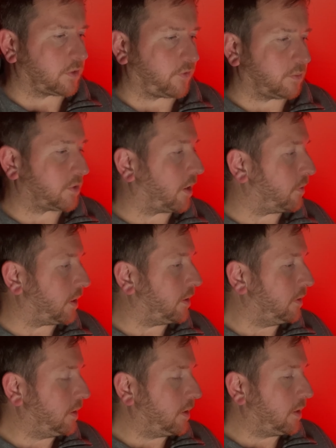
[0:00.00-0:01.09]
are from Sony.
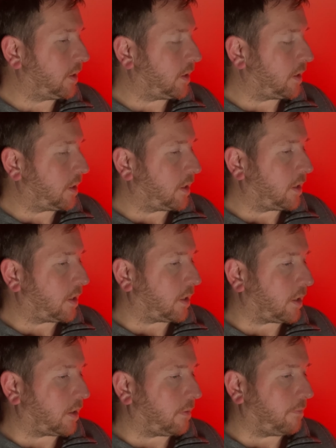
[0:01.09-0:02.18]

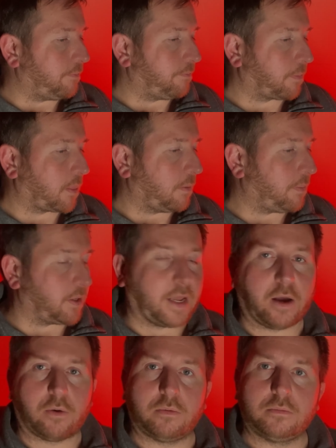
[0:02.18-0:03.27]
But
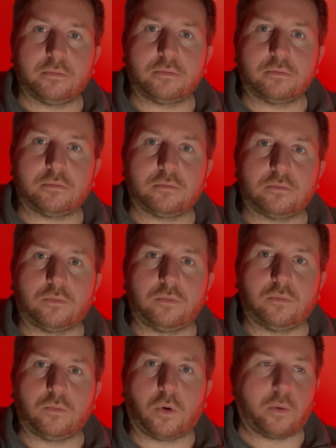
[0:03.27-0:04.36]
now,
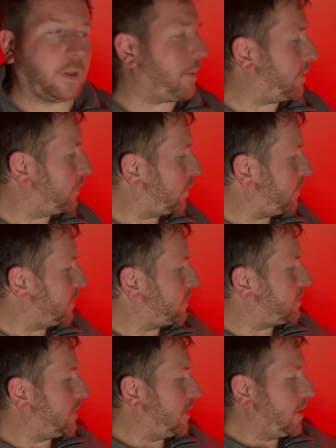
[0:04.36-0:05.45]
what will happen?
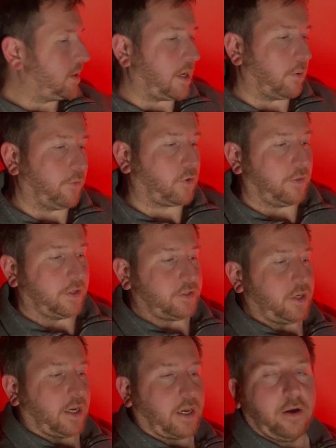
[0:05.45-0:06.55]
Now we've got this
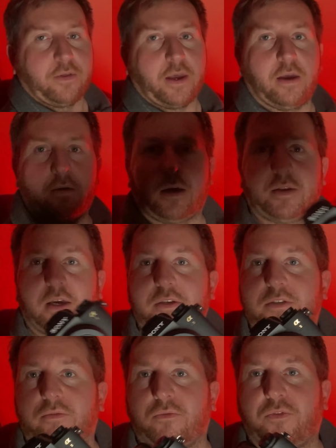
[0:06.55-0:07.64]
tech out there and the
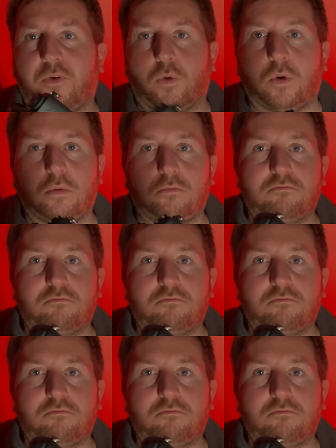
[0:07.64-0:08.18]
A7 IV,